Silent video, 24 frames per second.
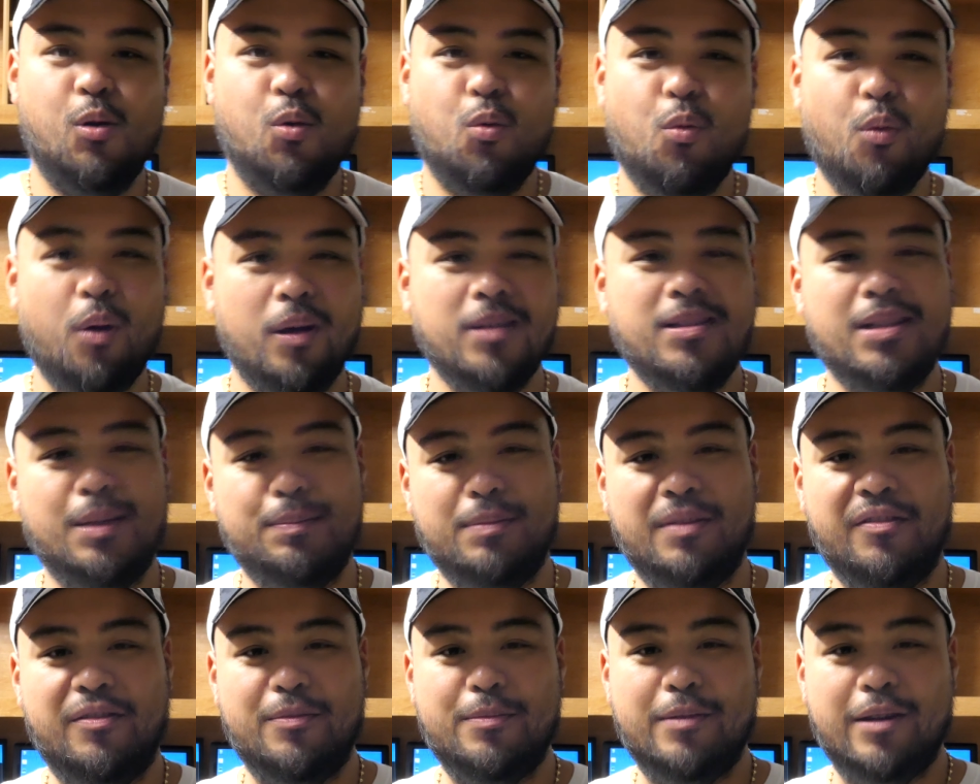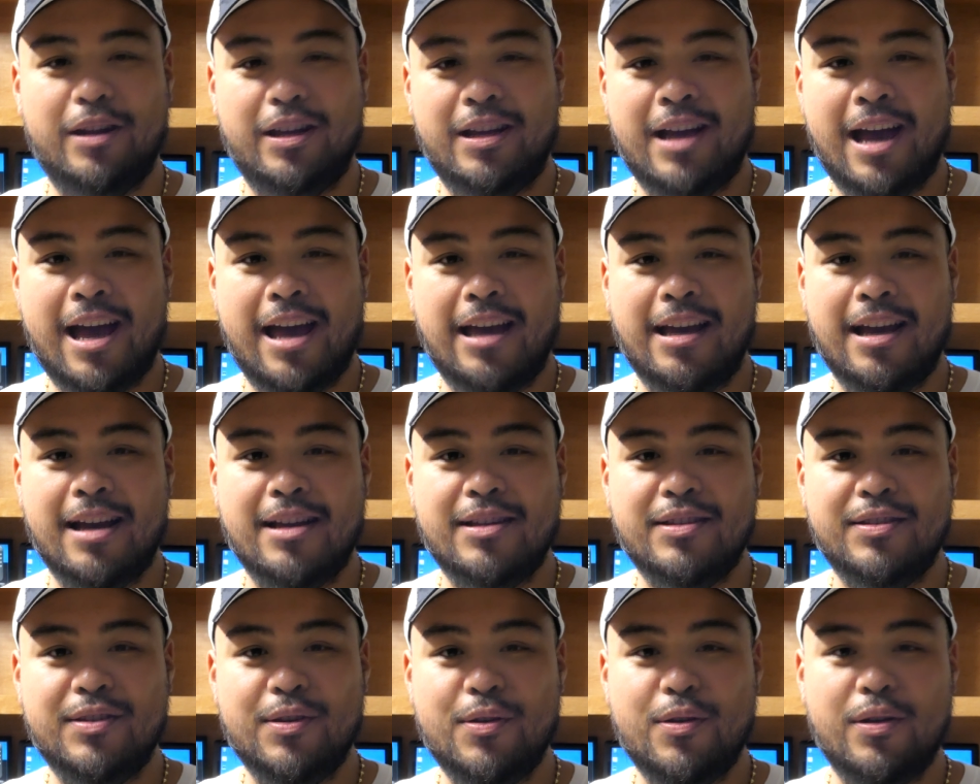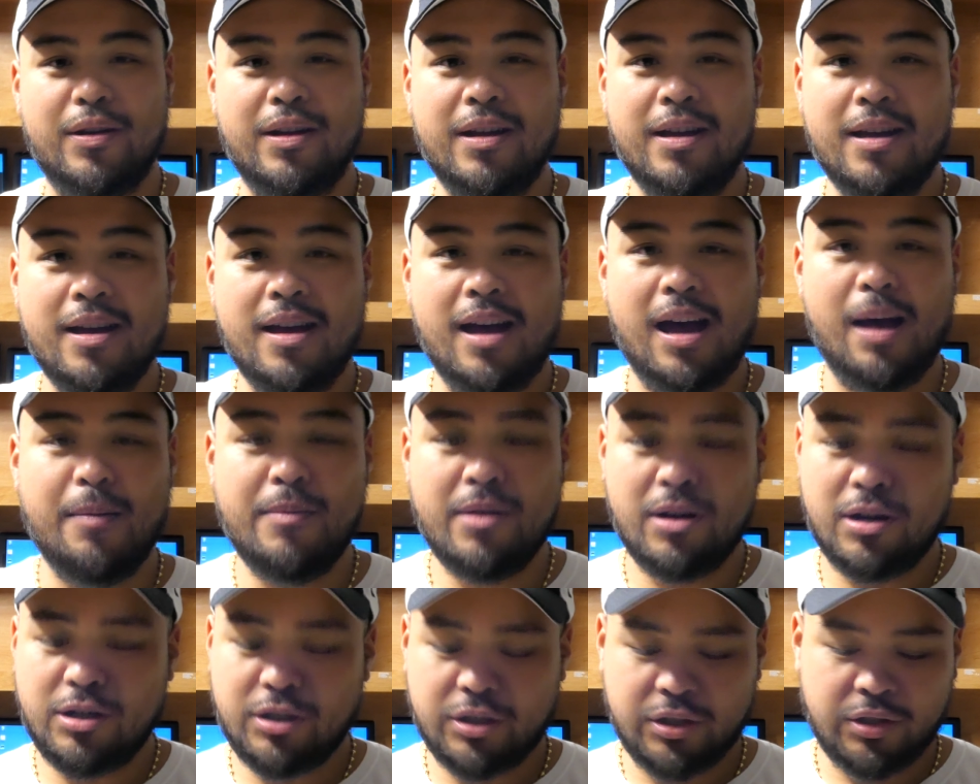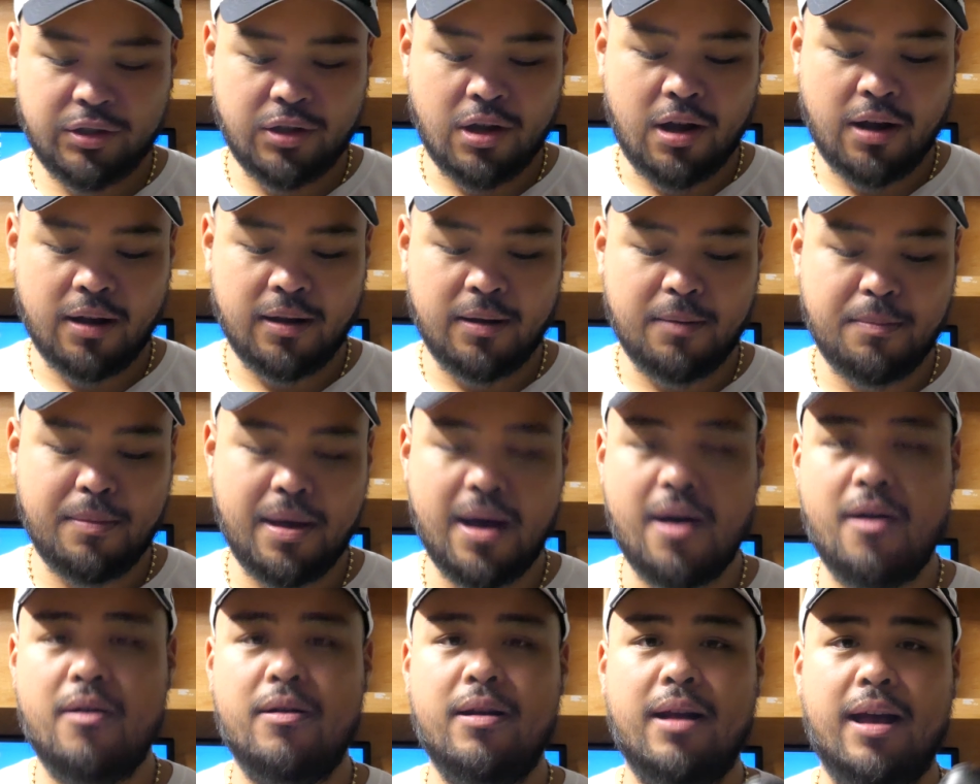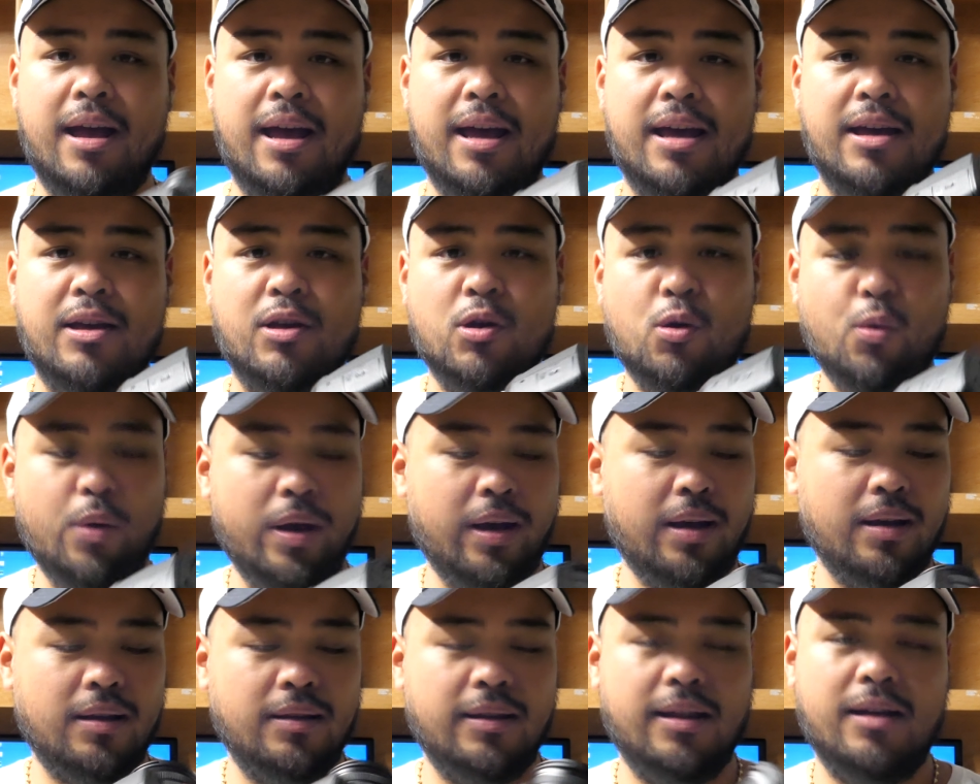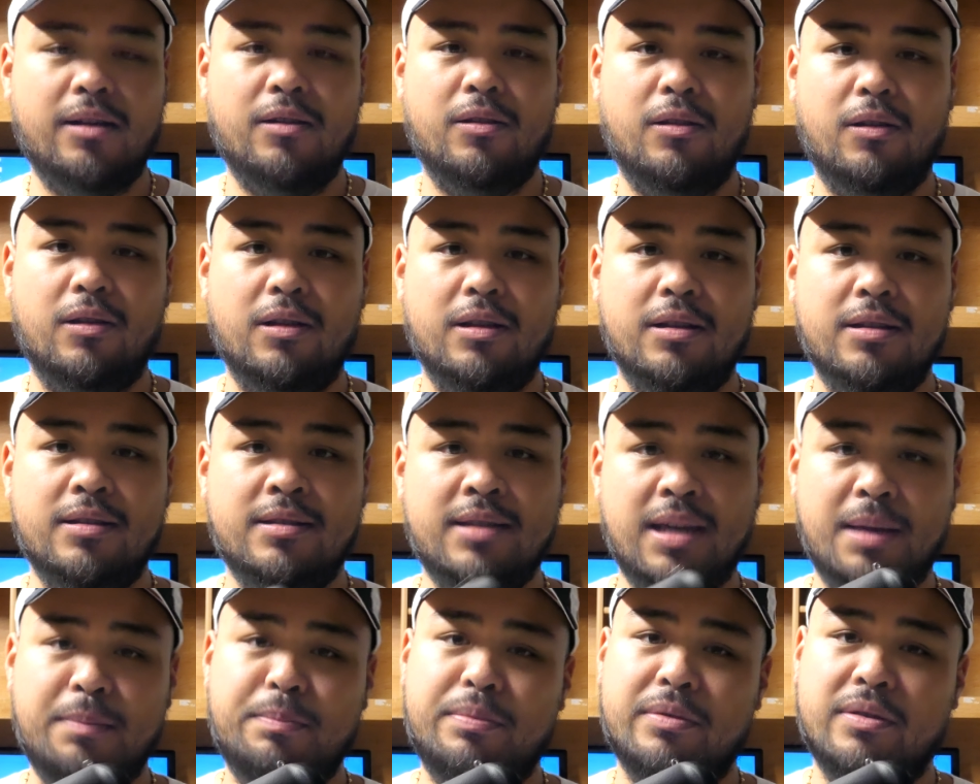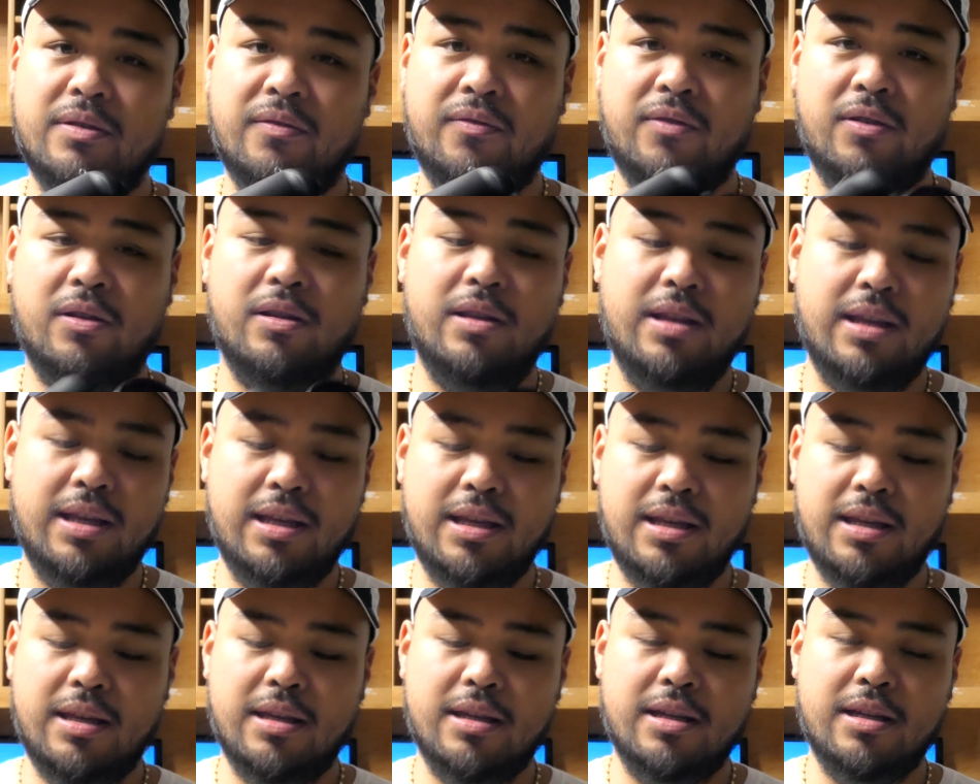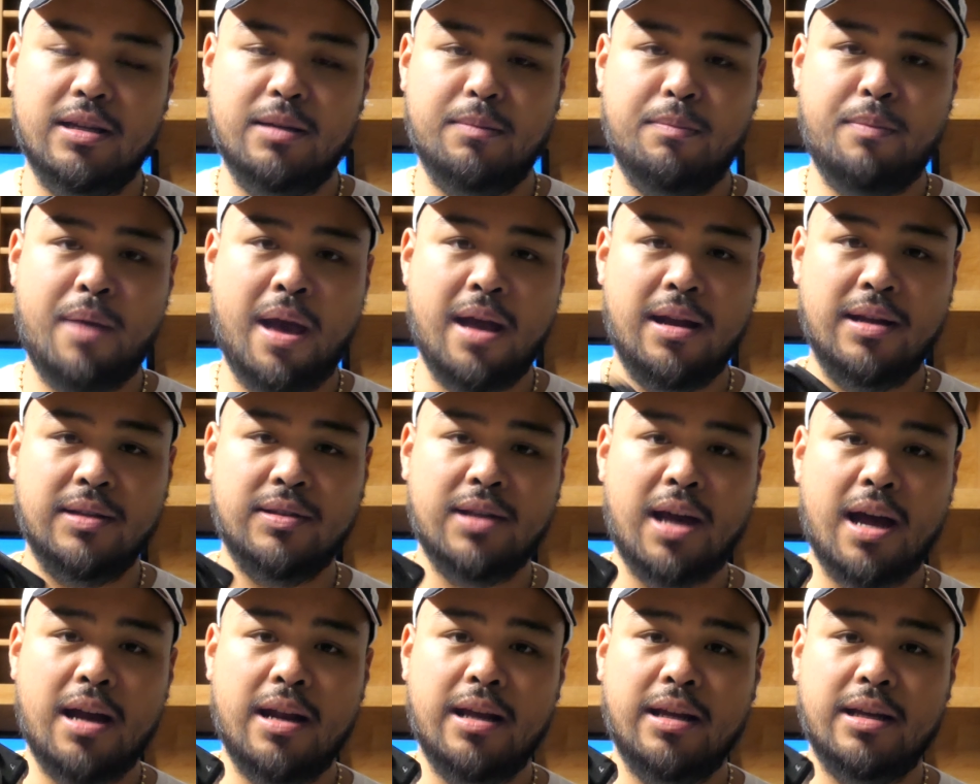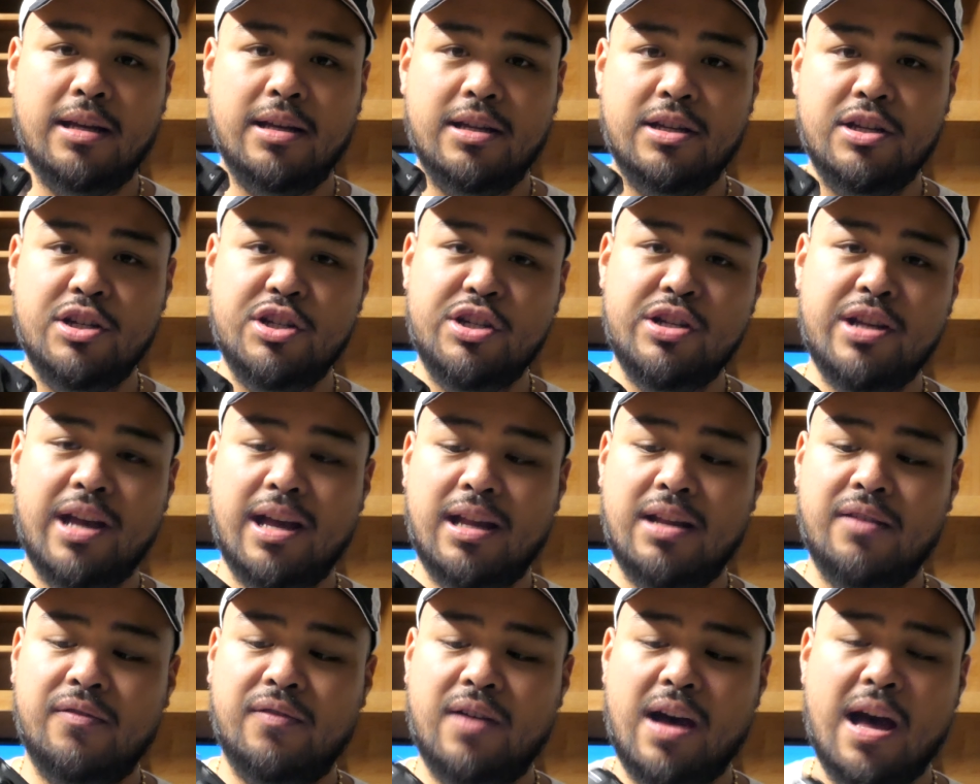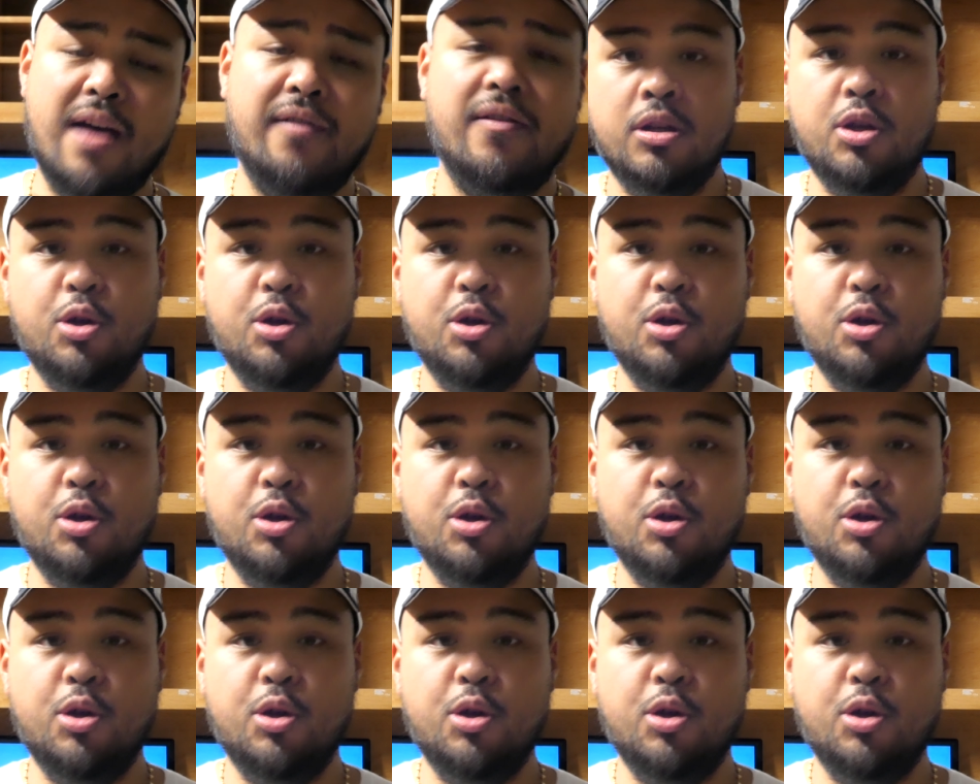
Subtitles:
What's up everybody, how you guys doing? I'm here just talking about a quick little tip for the Panasonic G85.